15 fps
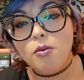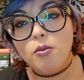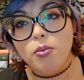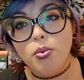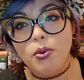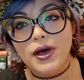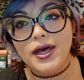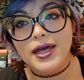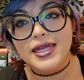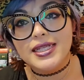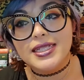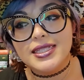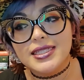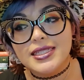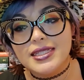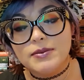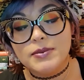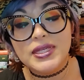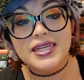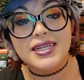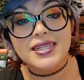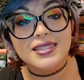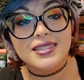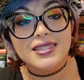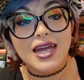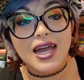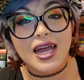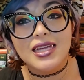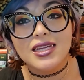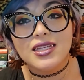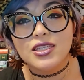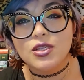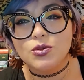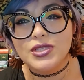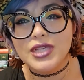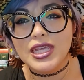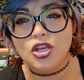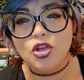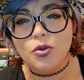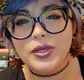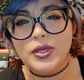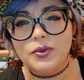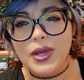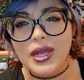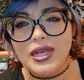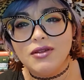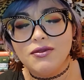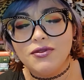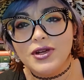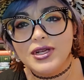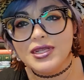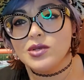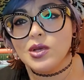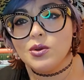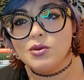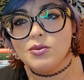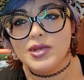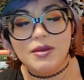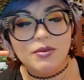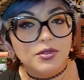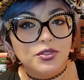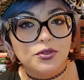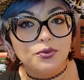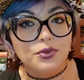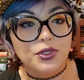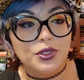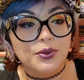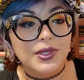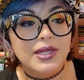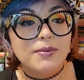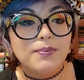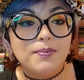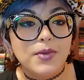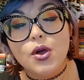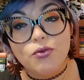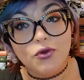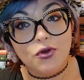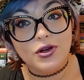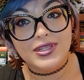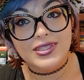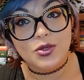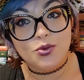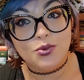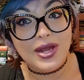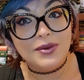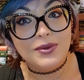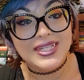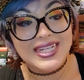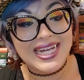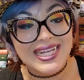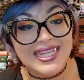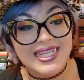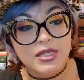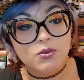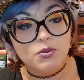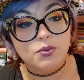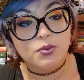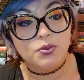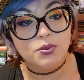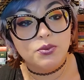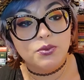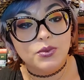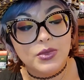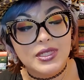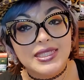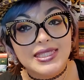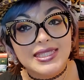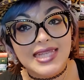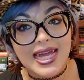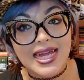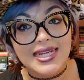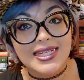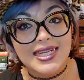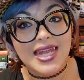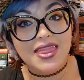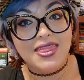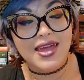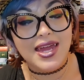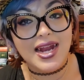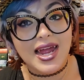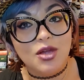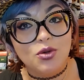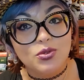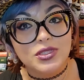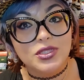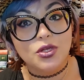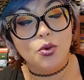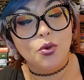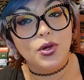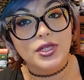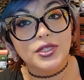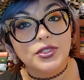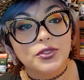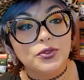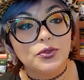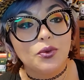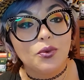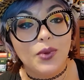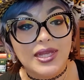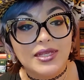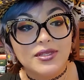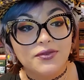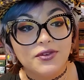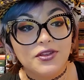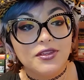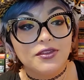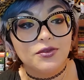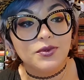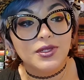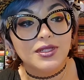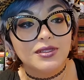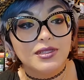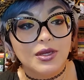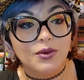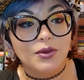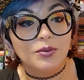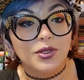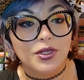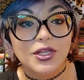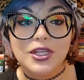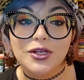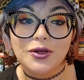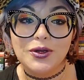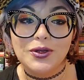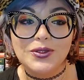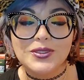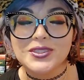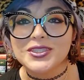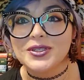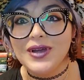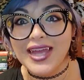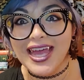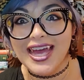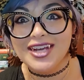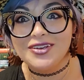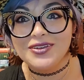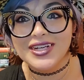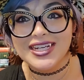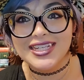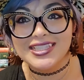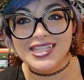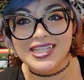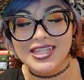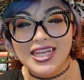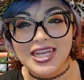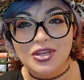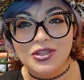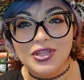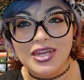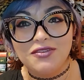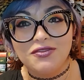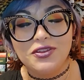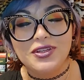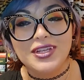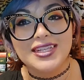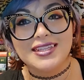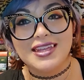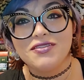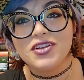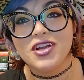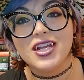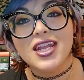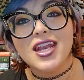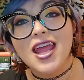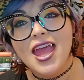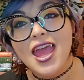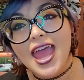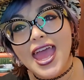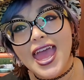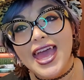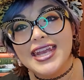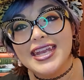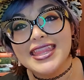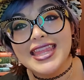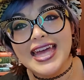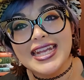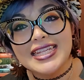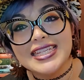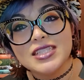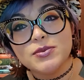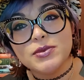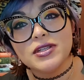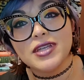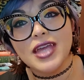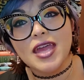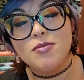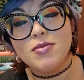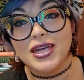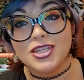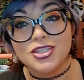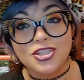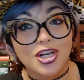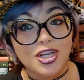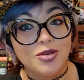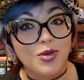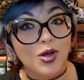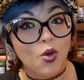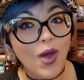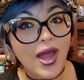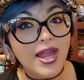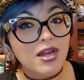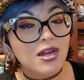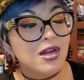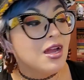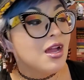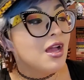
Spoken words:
but because there was like nobody waiting for it, so I would have been able to renew it. But of course, right when I decided that I was going to wait for this one, someone put it in a hold, so I had to read it because I think I only had a few days left on it, and that is Middle Game by Shannon McGuire.